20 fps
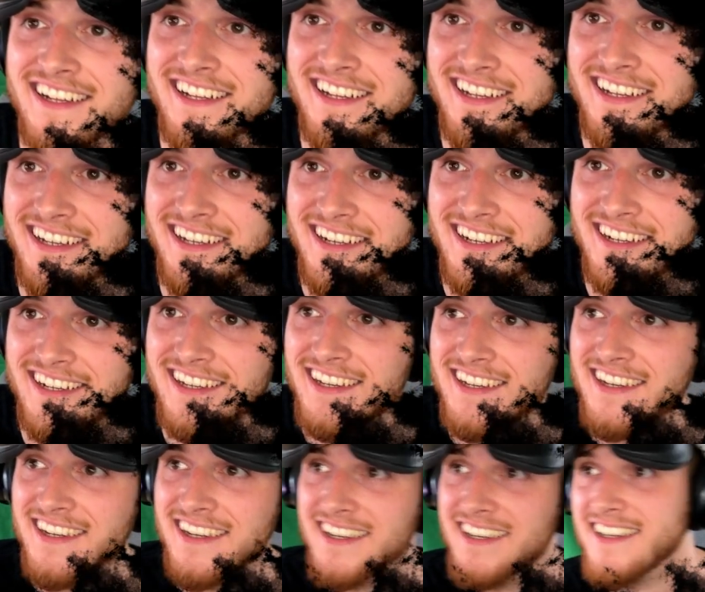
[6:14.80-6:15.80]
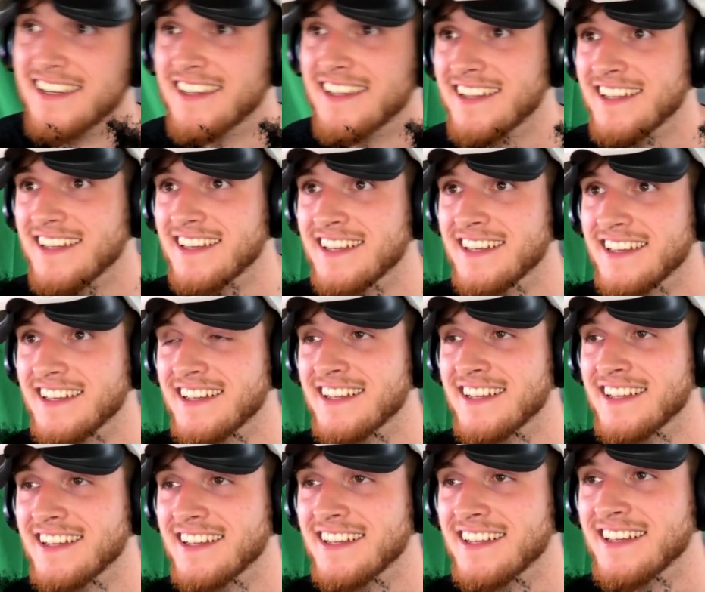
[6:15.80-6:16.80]
The question of the hour
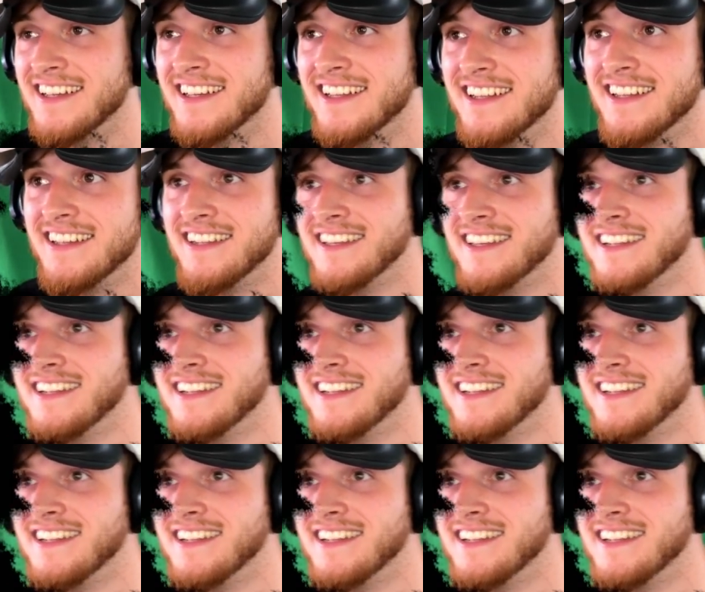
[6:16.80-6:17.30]
is,